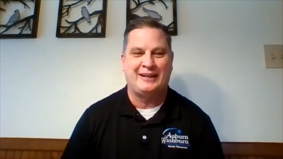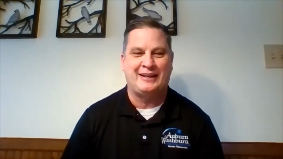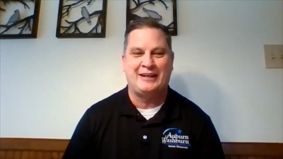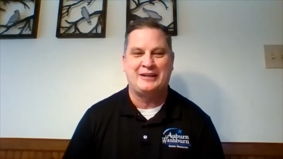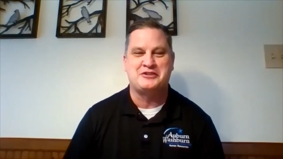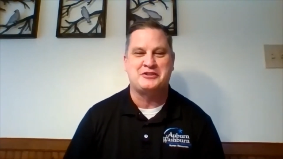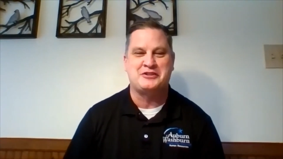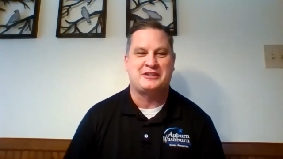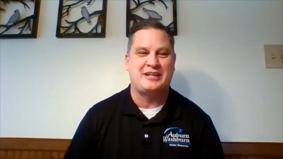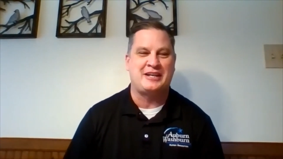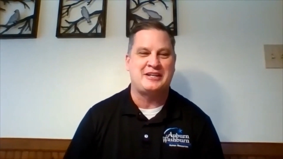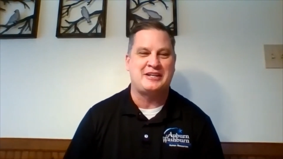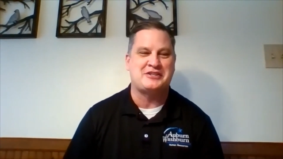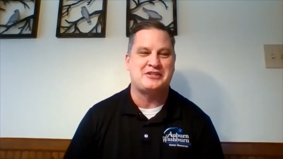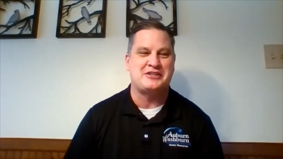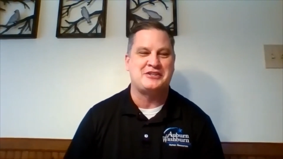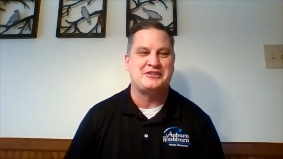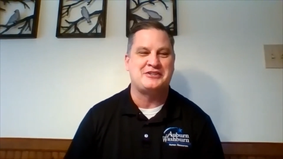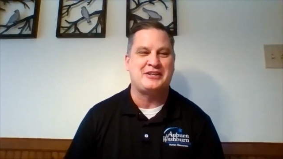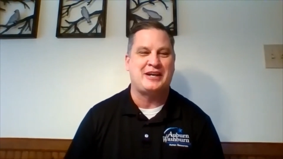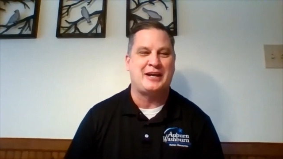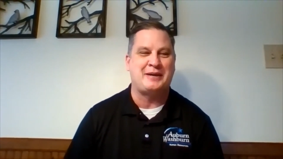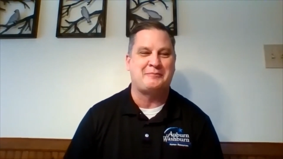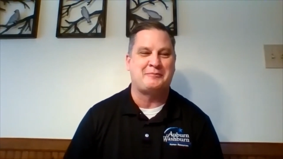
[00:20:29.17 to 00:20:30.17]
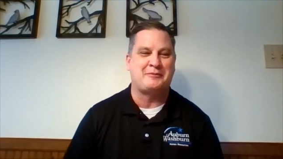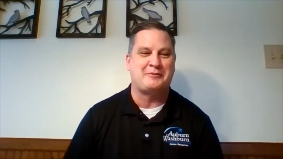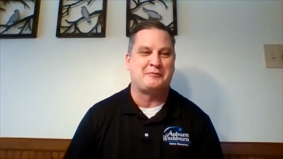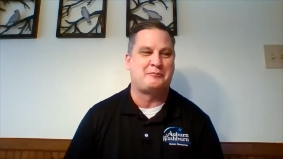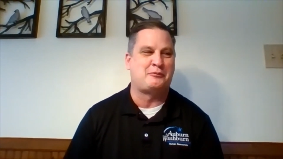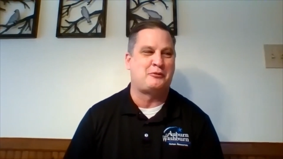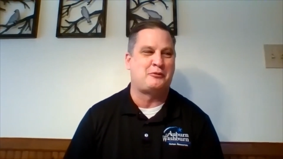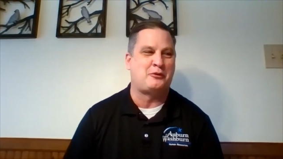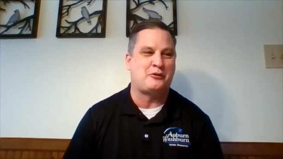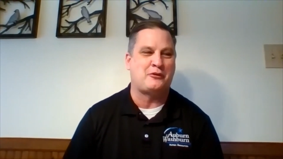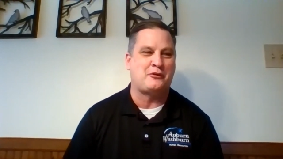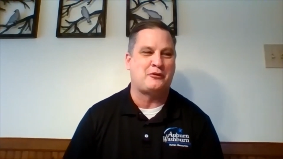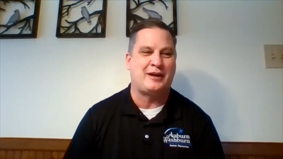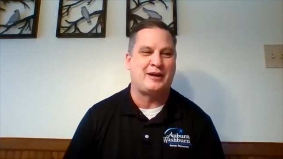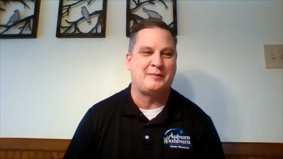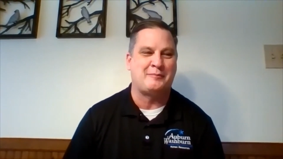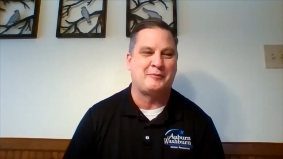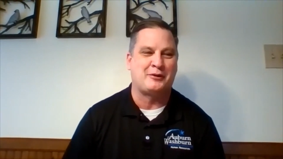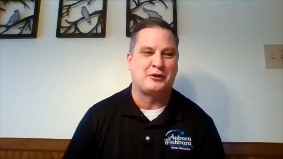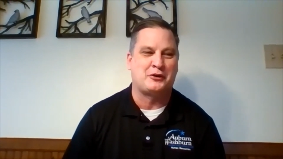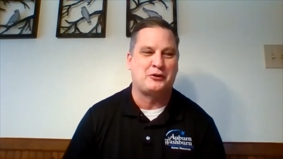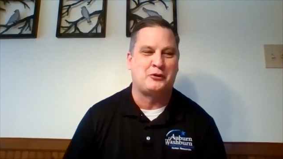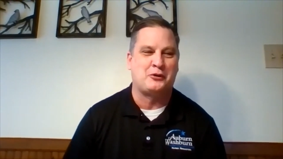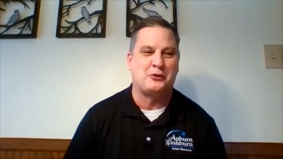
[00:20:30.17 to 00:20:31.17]
education type of program
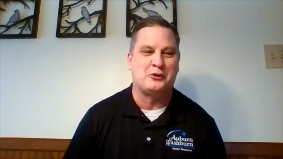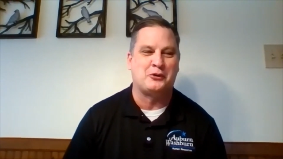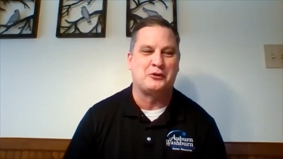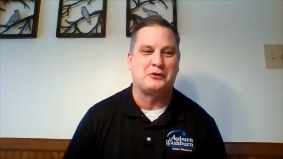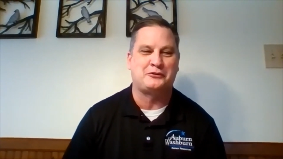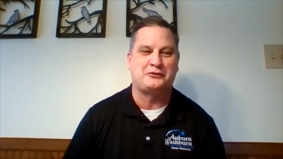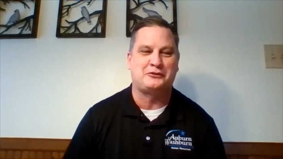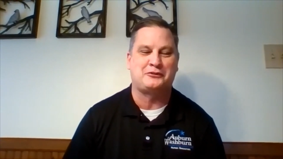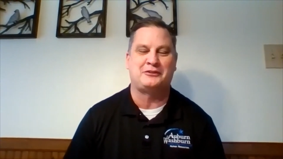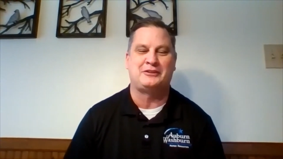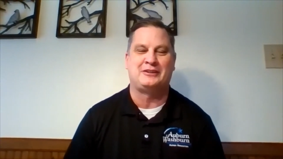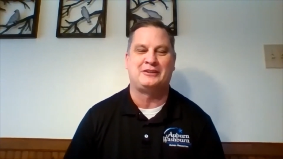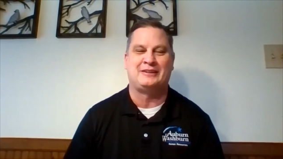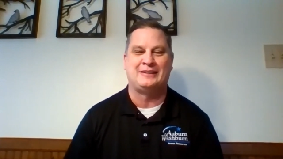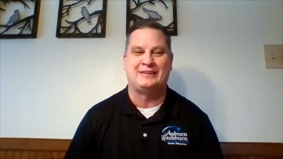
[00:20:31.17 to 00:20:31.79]
or course.